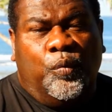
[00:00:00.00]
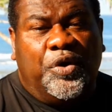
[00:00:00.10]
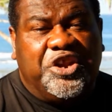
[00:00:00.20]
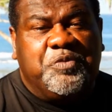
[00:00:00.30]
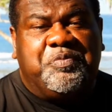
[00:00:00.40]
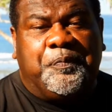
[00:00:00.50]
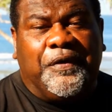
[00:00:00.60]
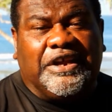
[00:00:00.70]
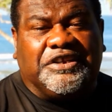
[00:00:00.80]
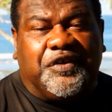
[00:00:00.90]
When you
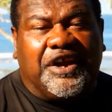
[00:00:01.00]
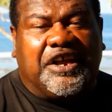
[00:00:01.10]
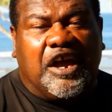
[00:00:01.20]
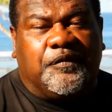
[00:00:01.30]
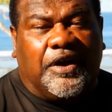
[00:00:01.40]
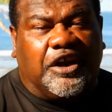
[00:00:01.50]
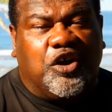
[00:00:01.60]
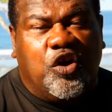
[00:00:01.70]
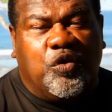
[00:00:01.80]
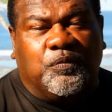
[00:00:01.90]
prepare dried kava at
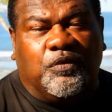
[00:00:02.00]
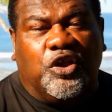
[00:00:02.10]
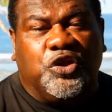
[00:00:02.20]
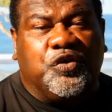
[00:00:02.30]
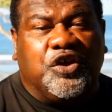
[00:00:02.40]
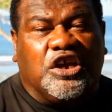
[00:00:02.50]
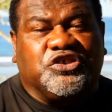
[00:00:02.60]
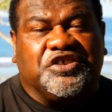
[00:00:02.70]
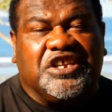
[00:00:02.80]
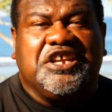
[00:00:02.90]
home, you're going
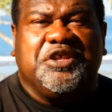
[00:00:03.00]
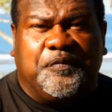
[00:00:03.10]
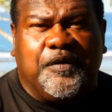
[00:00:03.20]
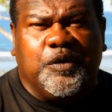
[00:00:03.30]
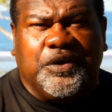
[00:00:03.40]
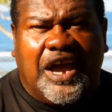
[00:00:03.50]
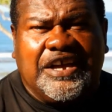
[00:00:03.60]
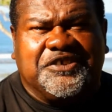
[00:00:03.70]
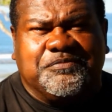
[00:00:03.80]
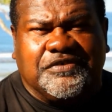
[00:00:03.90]
to need the following
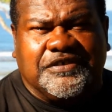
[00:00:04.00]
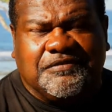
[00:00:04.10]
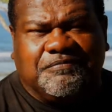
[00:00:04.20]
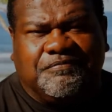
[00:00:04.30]
items.